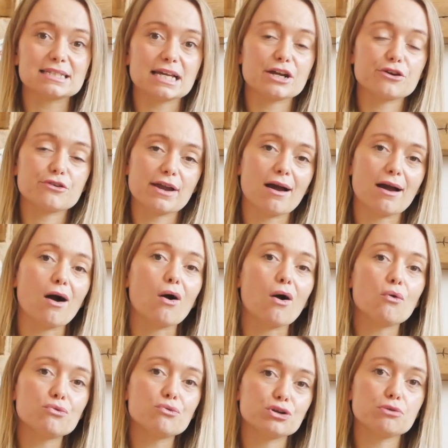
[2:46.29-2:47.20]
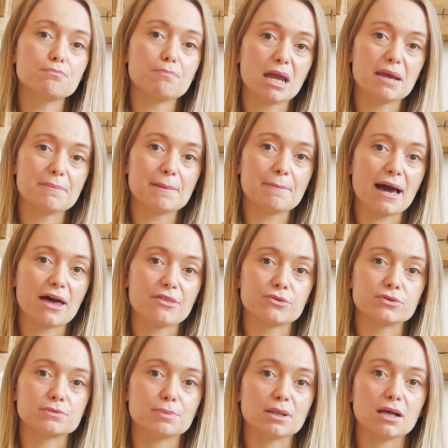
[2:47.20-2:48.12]
and create a whole new baby
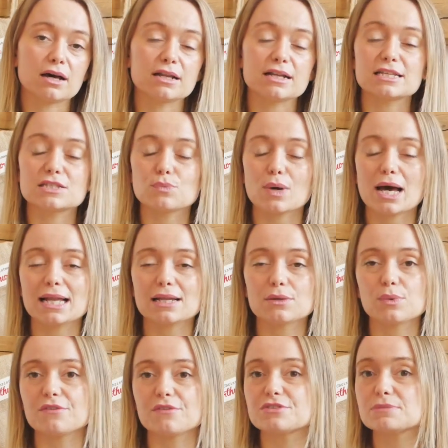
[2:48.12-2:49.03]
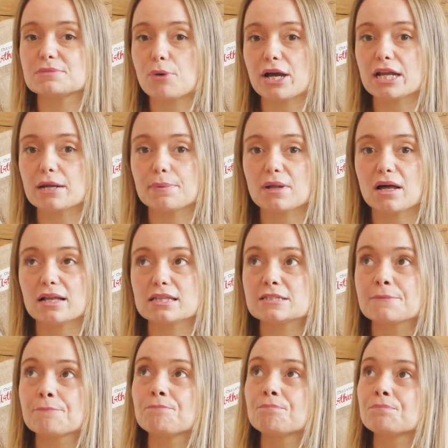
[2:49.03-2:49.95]
pathos plant, as well with spider plants.